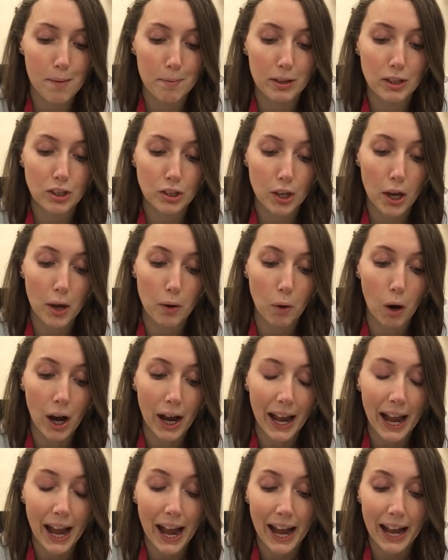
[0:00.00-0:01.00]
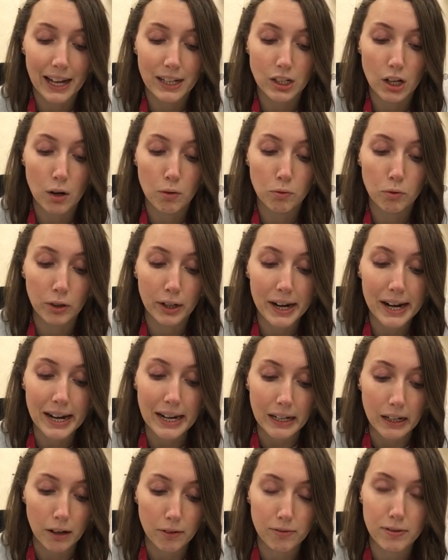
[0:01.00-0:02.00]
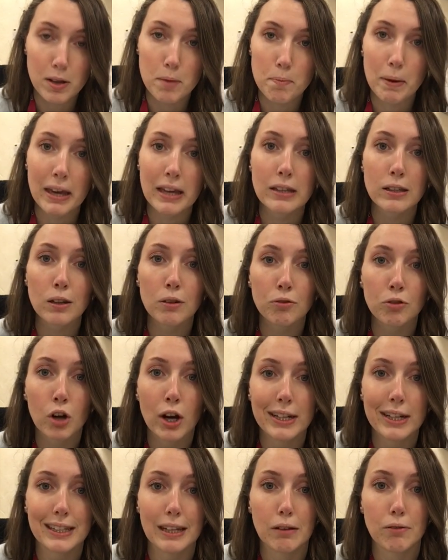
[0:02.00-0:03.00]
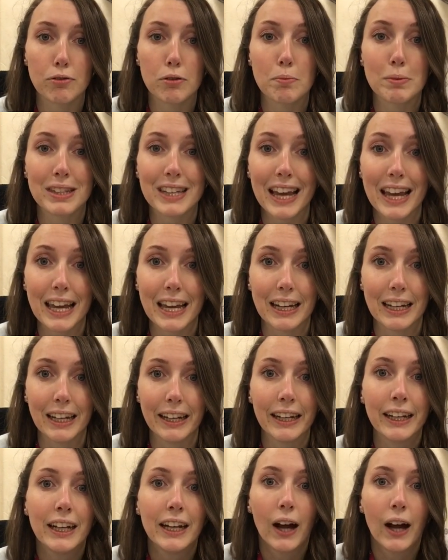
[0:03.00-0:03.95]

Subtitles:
So I had a really lovely piece of writing from Tian.